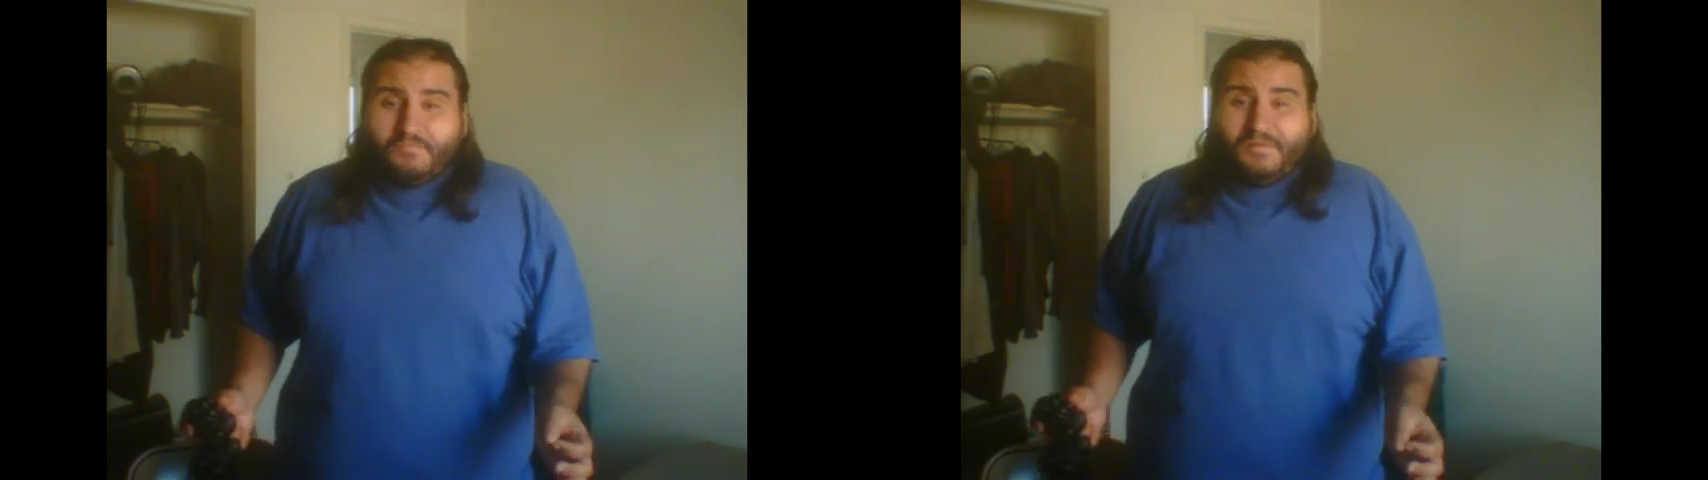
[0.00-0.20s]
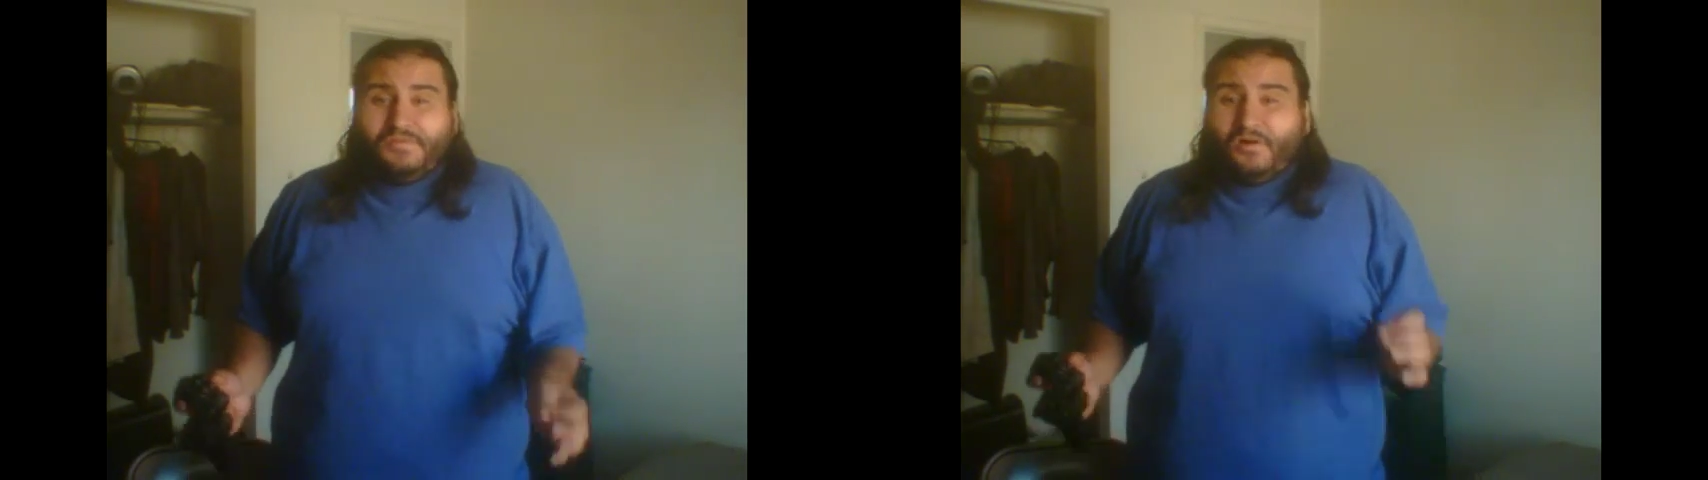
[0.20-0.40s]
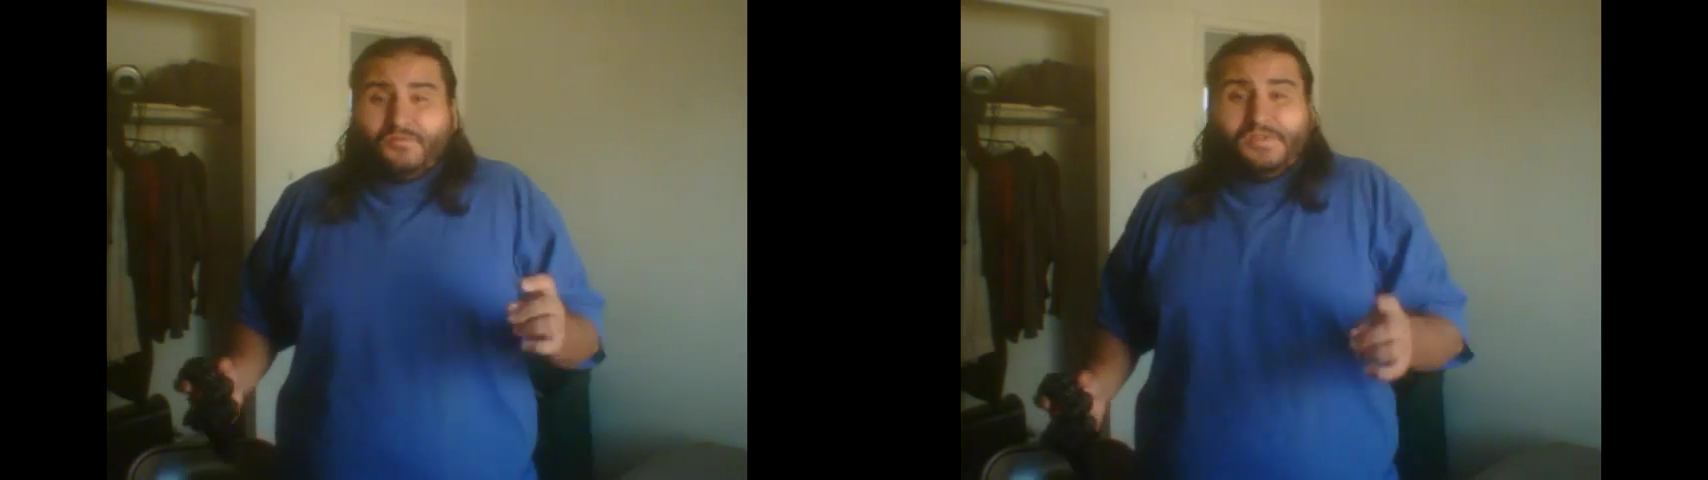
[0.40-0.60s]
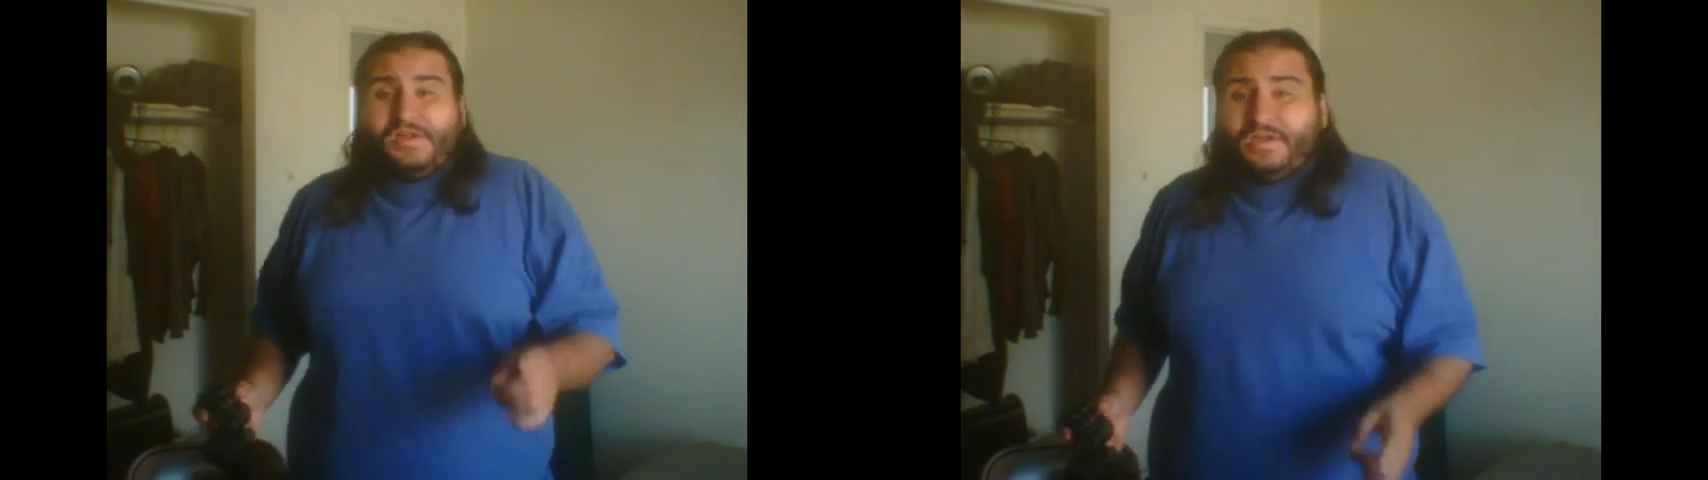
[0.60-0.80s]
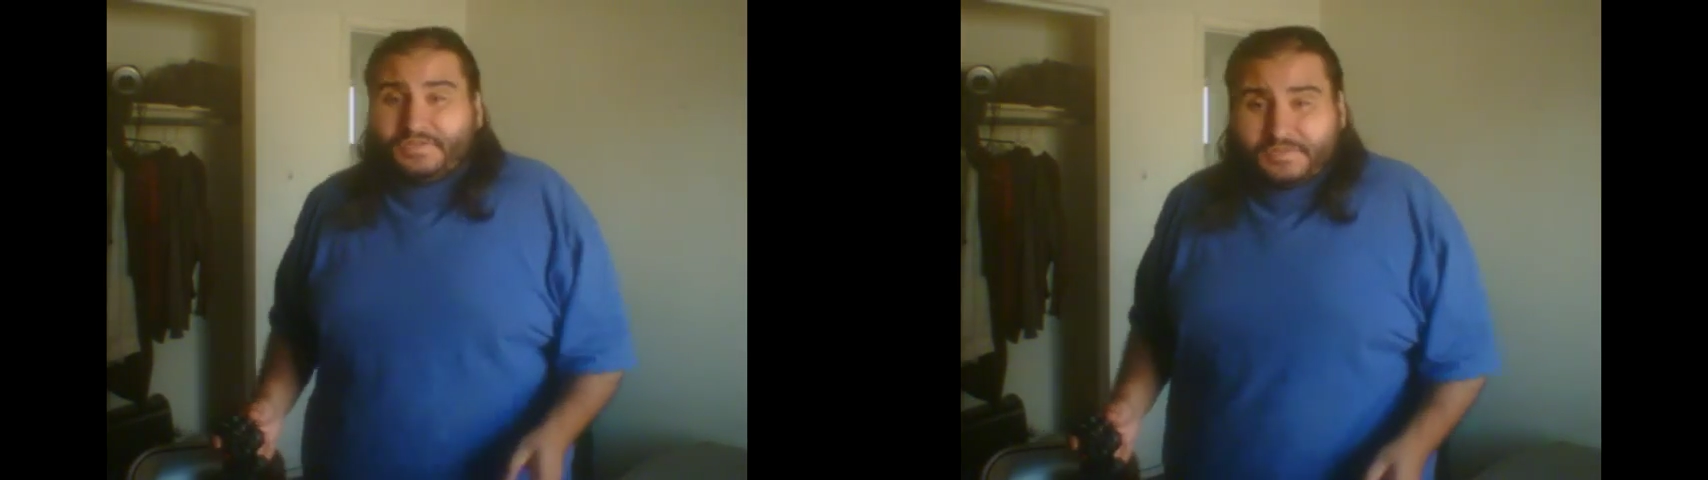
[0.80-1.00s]
But know
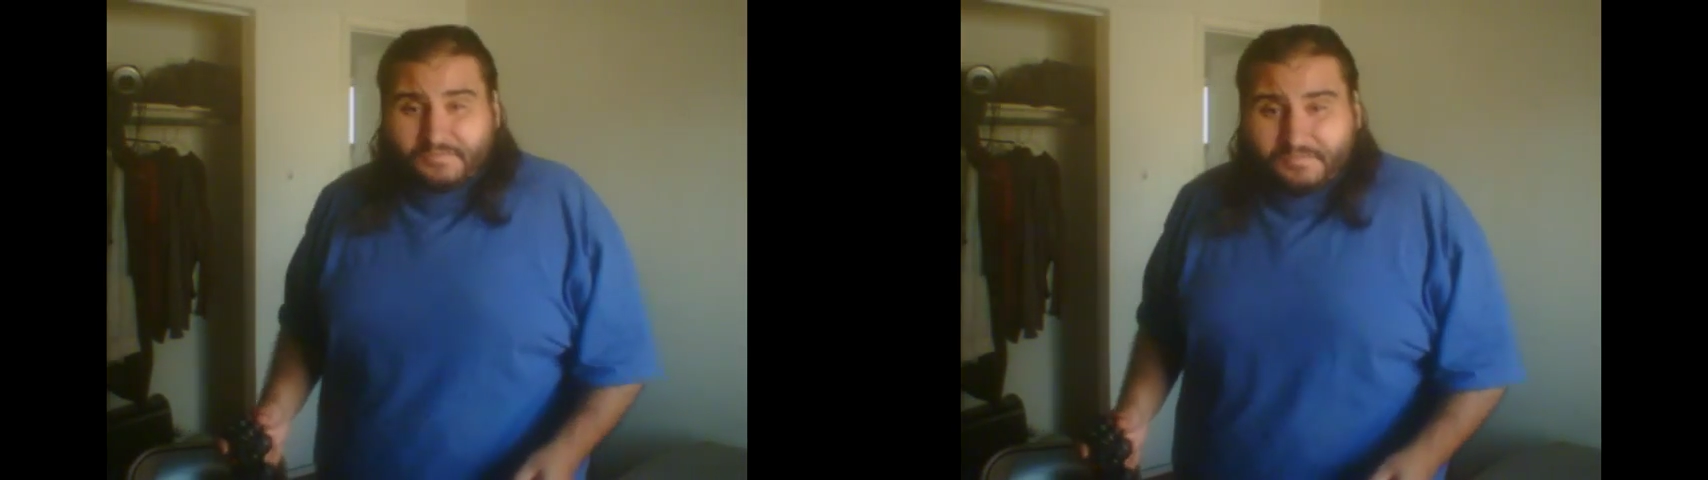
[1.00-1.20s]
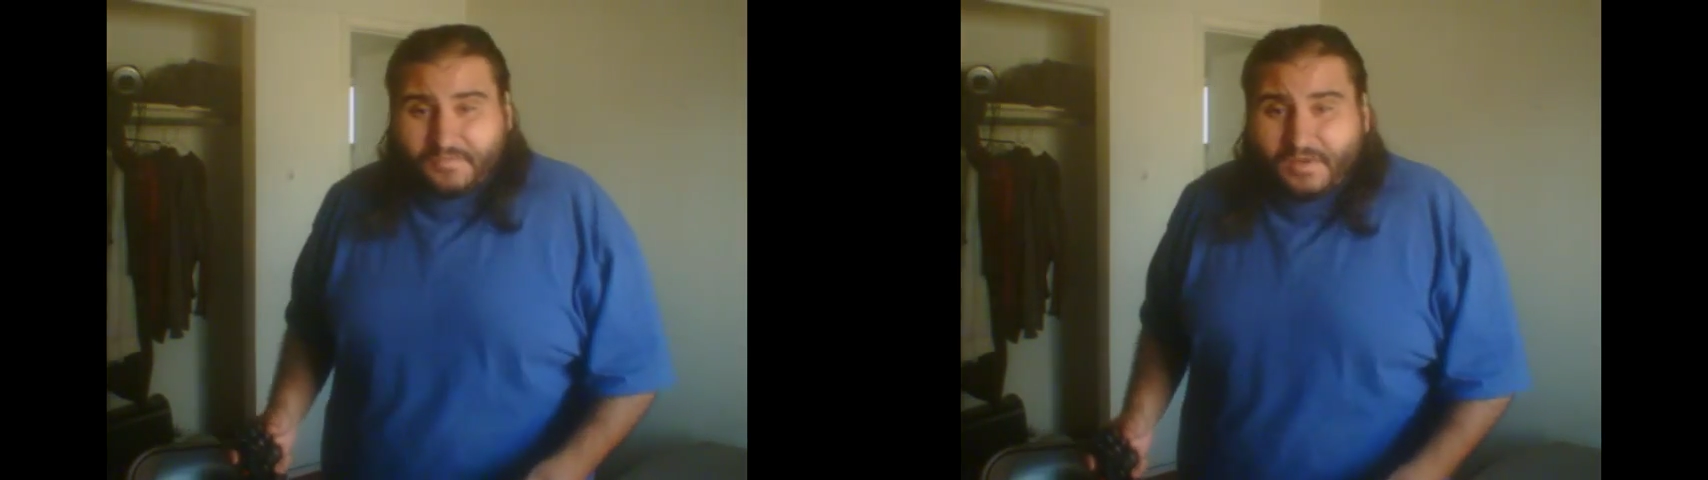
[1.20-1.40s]
this.